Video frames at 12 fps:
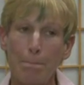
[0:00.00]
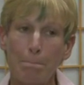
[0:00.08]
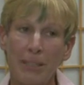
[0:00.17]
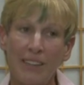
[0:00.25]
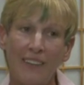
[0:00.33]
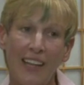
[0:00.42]

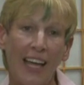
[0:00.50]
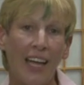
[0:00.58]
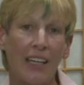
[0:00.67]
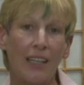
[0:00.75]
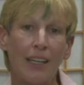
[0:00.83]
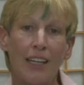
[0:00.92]
But
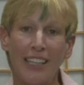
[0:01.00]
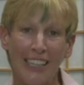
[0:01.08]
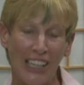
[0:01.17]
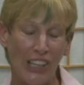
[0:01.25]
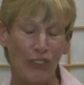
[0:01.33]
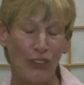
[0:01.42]
then,
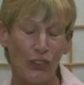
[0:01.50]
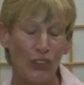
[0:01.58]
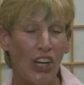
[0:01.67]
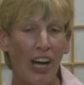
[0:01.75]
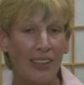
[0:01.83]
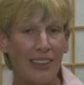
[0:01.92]
if you
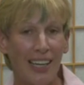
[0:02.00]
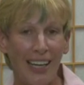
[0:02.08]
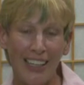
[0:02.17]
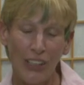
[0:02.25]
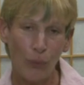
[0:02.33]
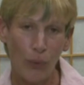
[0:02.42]
talk to
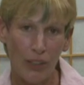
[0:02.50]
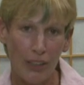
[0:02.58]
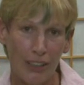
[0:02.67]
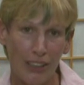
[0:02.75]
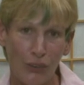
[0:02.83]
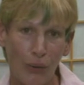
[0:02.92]
anyone
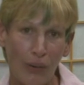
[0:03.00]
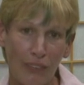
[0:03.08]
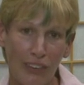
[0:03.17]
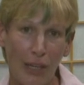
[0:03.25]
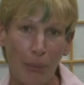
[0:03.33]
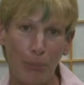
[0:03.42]
in a 12
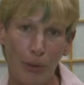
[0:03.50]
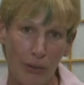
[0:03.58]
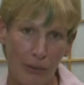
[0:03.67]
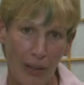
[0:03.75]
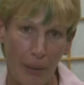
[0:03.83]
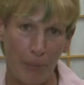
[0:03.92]
step
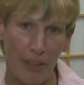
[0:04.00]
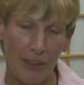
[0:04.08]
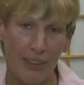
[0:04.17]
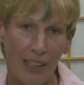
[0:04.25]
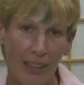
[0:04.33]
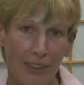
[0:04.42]
program, they'll
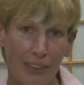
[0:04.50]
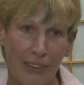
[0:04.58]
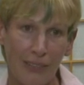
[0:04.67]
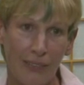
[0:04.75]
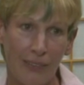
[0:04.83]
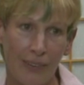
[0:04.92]
tell
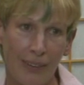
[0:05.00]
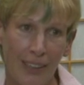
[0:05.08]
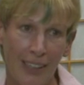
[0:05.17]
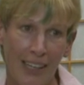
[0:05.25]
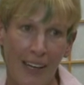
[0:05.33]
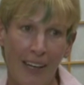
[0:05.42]
you
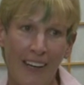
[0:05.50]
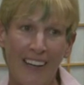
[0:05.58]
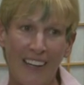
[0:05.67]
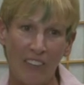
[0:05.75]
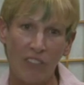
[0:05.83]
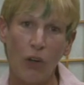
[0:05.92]

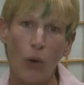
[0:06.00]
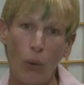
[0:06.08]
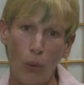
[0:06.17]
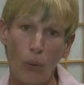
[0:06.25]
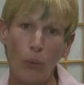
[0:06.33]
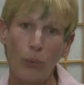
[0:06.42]
if the
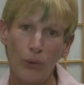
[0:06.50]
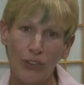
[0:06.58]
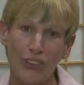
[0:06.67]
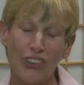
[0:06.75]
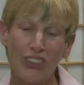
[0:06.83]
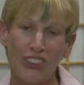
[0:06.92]
whole
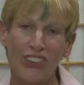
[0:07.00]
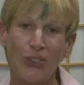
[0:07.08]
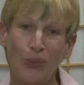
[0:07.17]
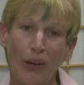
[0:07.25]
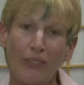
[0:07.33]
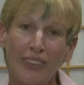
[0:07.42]
world used
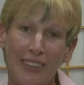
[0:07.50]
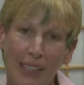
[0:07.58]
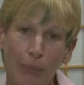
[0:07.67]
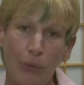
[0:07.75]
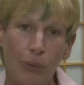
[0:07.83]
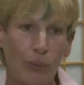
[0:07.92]
12
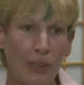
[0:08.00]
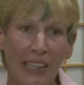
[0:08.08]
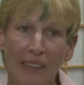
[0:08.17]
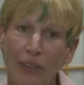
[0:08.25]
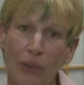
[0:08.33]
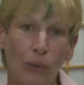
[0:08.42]
steps, we'd
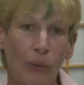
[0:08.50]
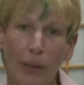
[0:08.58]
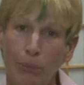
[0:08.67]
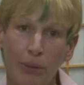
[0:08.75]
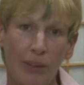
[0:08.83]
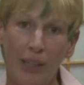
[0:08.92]
have a
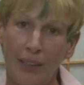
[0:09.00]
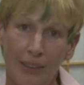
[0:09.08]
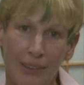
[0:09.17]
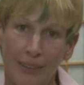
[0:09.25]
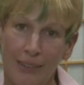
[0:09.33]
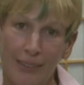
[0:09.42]
great
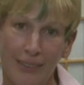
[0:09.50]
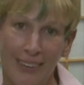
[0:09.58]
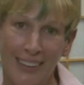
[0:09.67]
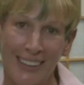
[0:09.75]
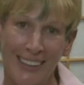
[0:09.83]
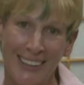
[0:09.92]
place.
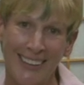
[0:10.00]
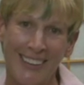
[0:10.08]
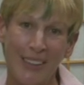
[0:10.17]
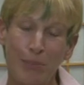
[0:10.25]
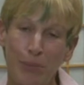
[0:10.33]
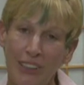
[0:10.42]

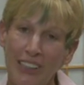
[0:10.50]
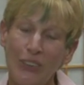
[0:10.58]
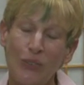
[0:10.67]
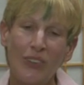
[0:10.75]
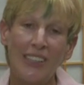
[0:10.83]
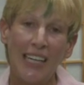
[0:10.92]
Because
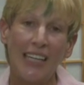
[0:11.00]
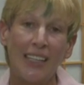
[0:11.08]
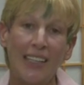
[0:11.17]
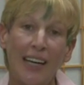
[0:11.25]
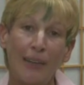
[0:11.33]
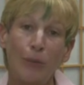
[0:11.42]
we take
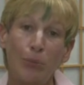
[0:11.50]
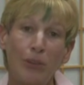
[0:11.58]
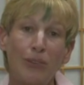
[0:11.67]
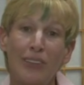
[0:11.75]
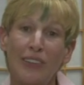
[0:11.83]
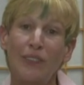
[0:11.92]

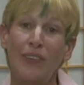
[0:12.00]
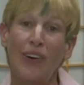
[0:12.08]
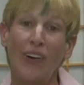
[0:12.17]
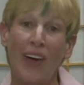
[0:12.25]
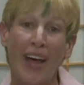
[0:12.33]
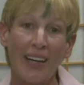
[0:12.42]
accountability for
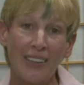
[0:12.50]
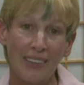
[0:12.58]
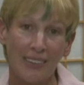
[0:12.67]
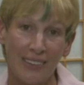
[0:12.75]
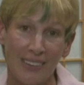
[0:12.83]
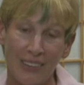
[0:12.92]
our
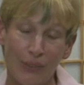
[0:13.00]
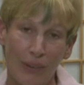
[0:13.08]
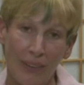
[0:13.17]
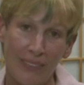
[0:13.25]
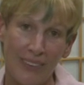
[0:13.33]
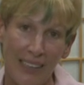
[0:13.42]
actions in
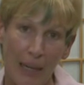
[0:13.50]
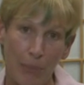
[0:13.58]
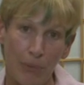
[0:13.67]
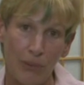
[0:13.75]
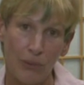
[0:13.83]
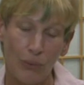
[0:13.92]
12
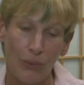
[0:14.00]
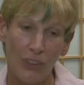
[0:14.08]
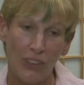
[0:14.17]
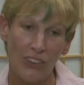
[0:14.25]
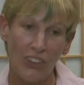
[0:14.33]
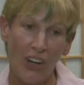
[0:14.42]
steps, we
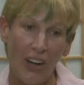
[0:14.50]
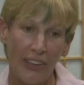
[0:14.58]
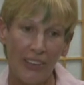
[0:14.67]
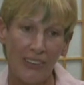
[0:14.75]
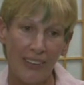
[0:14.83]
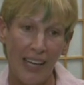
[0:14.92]
are taught
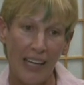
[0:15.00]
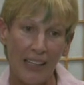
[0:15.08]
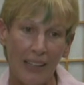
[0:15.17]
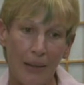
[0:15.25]
that